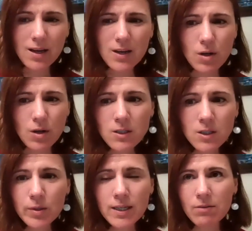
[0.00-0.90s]
So
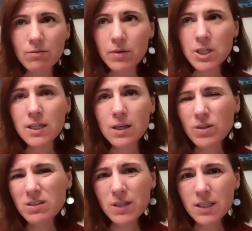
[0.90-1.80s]
consequently, originally, I
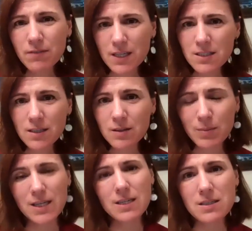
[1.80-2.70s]
wasn't really invested in the
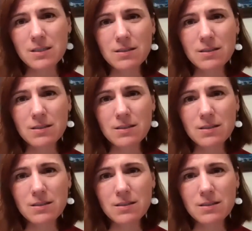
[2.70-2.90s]
place.